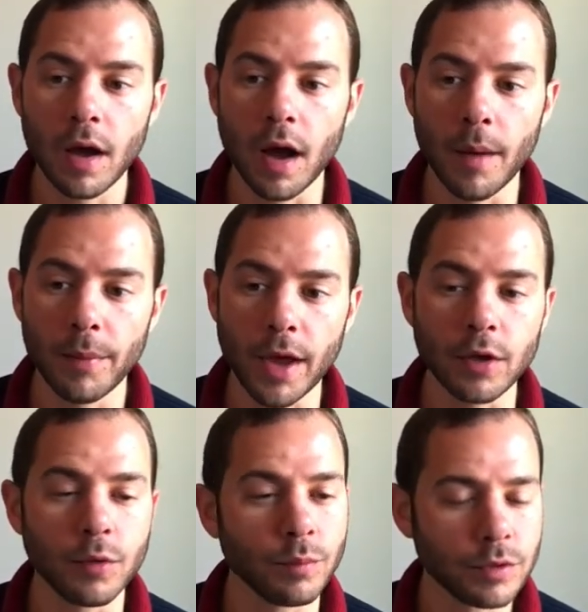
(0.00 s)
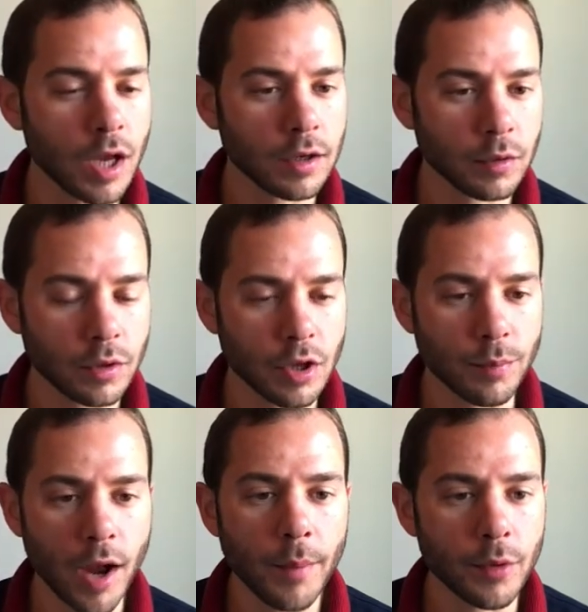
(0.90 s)
that you
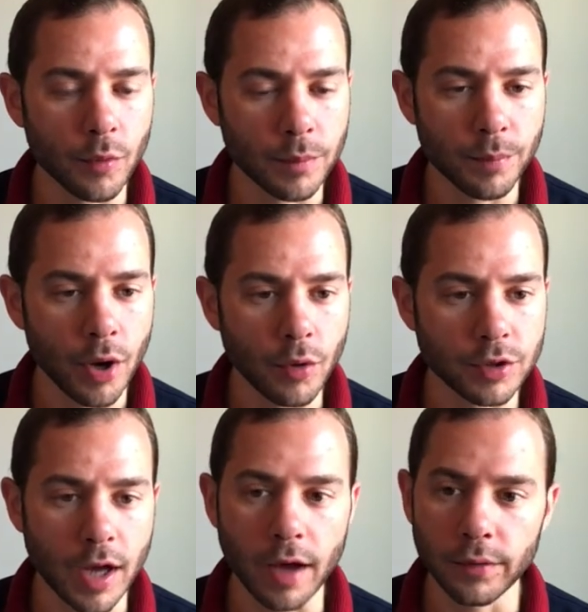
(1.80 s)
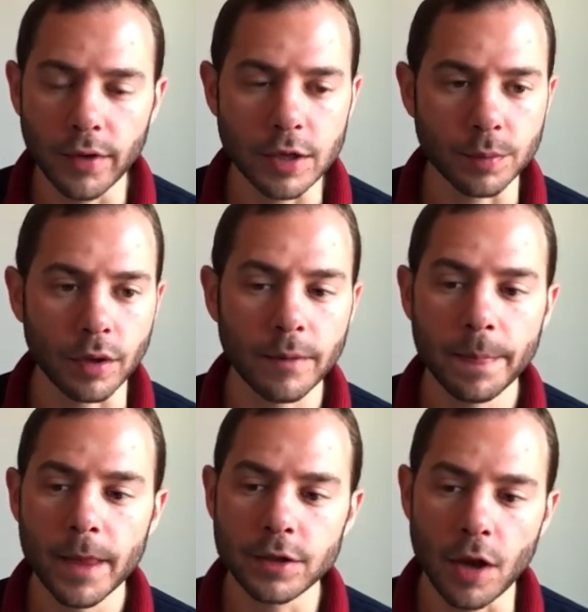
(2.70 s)
probably wouldn't pose on Facebook.
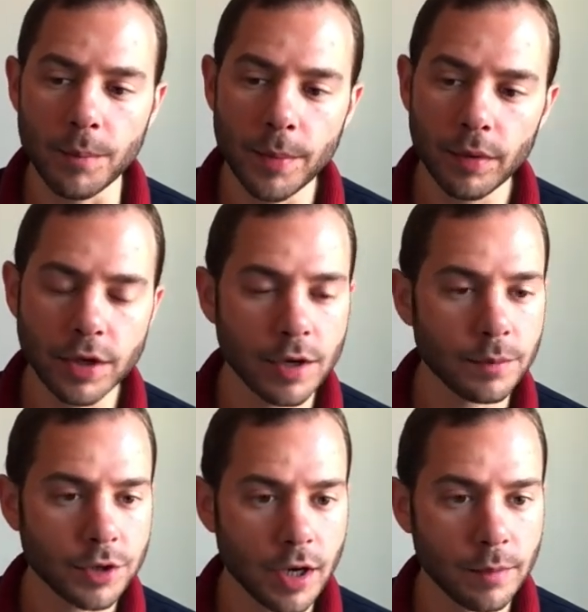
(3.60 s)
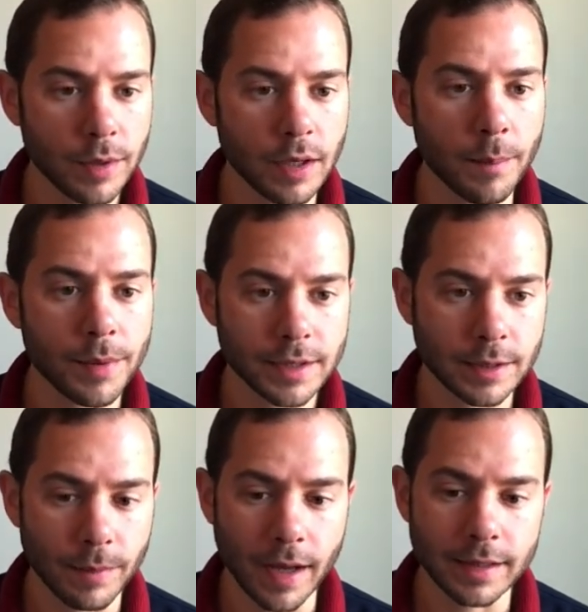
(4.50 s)
So people tend to be in a business
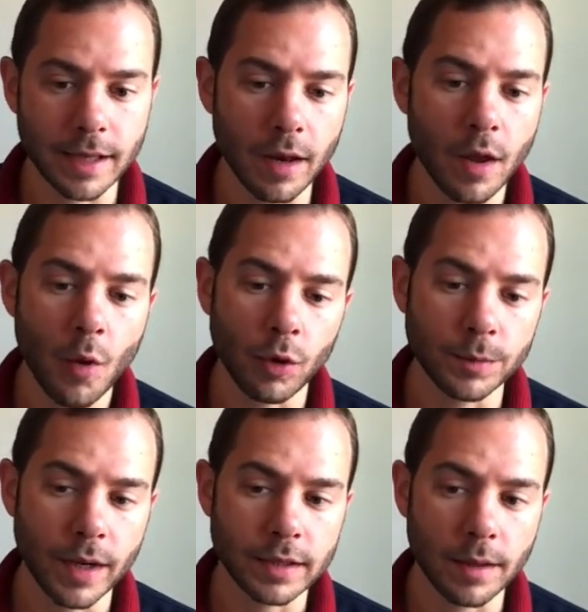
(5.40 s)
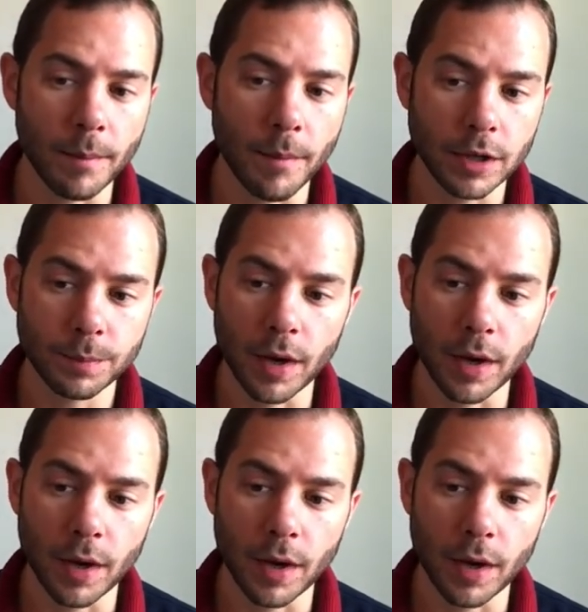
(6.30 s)
mindset, which makes it much better